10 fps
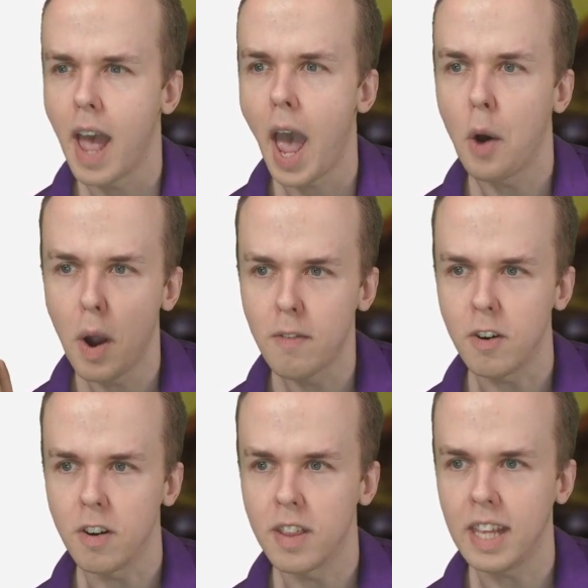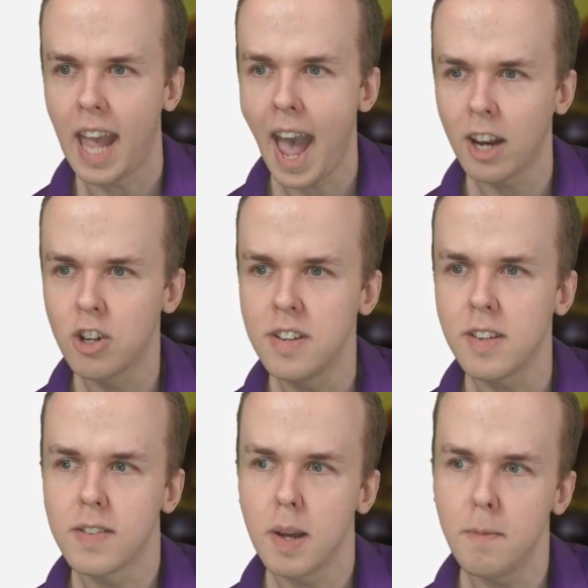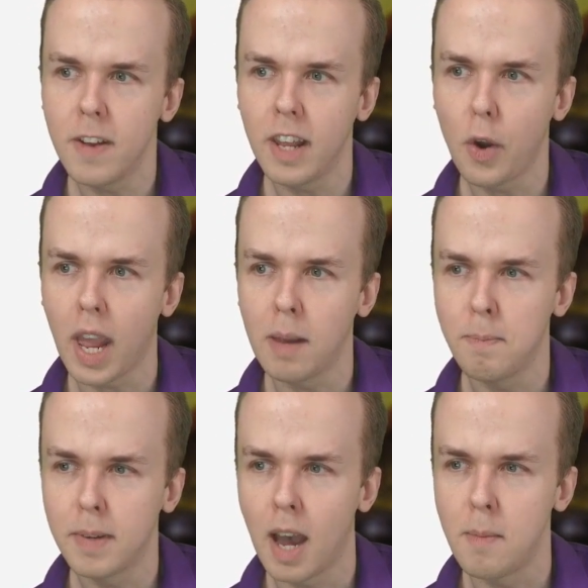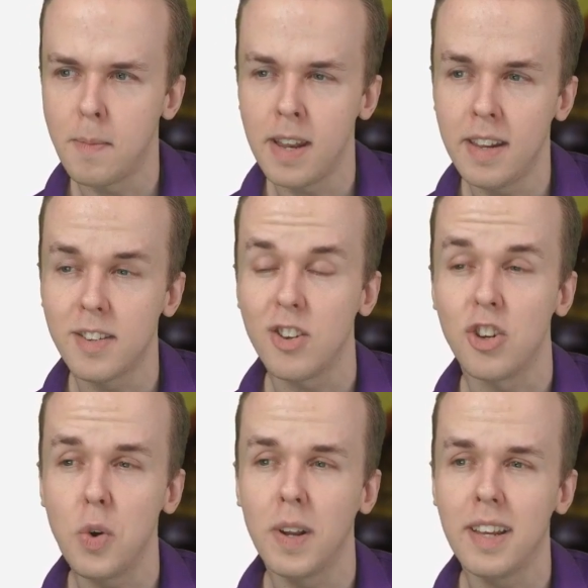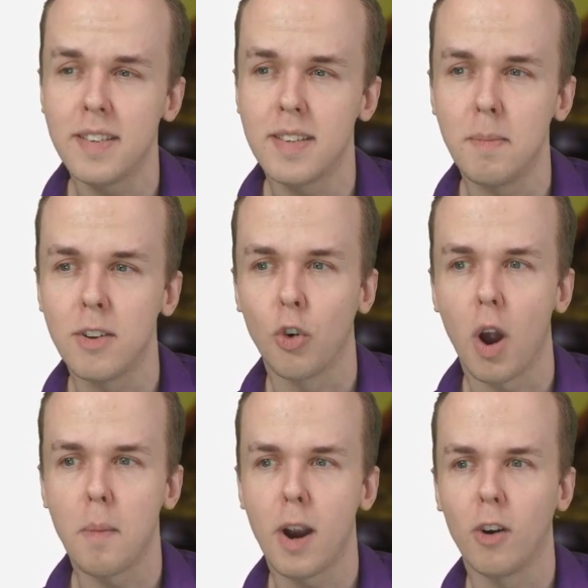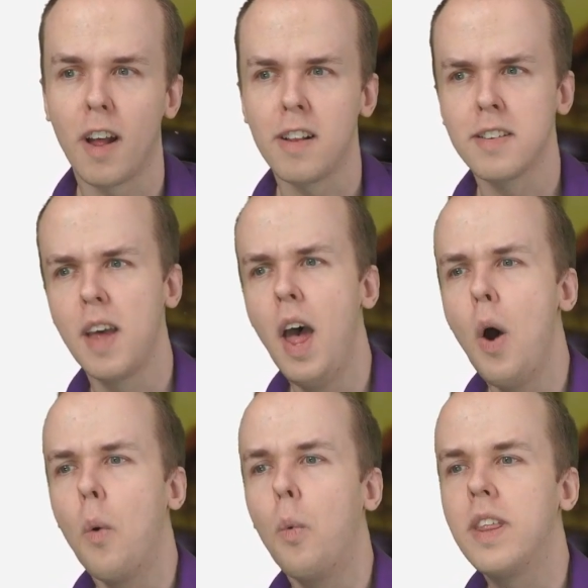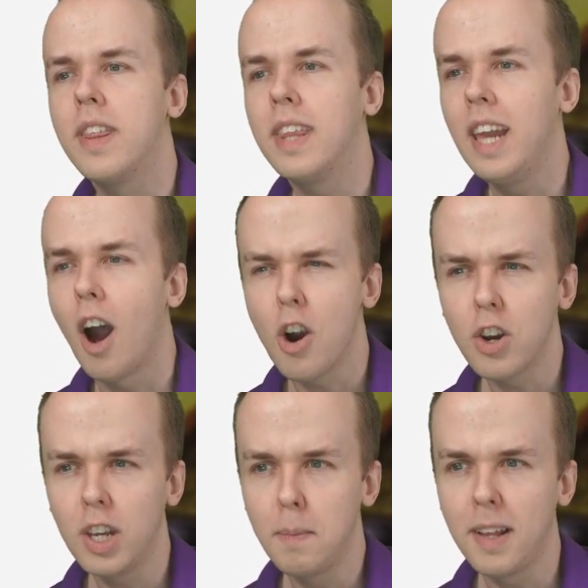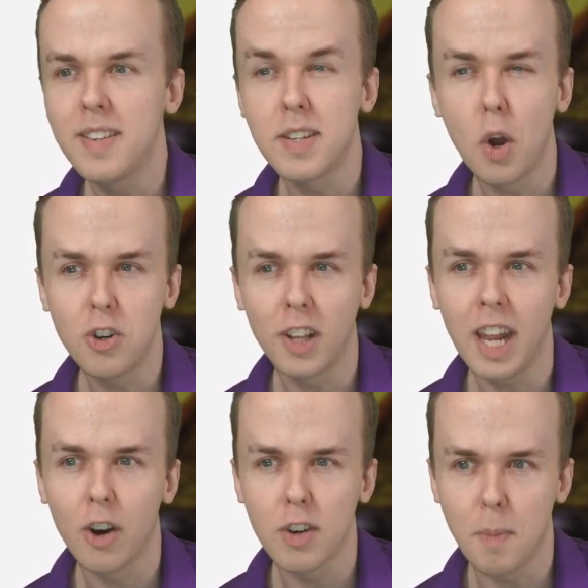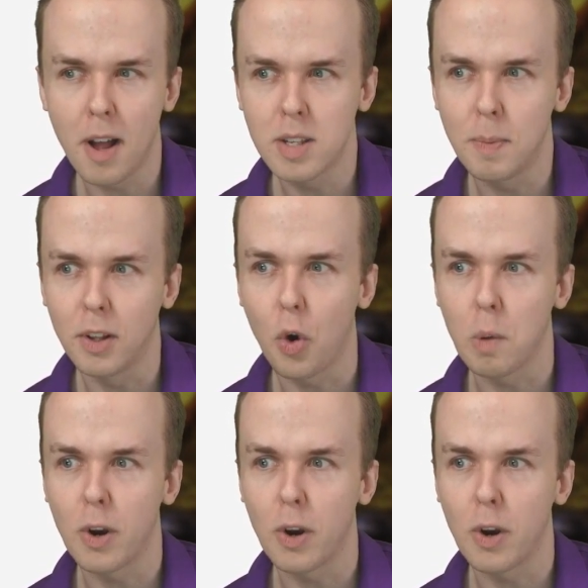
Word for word: However, the actions of some video game companies do at least seem to draw parallels with the arguably socially irresponsible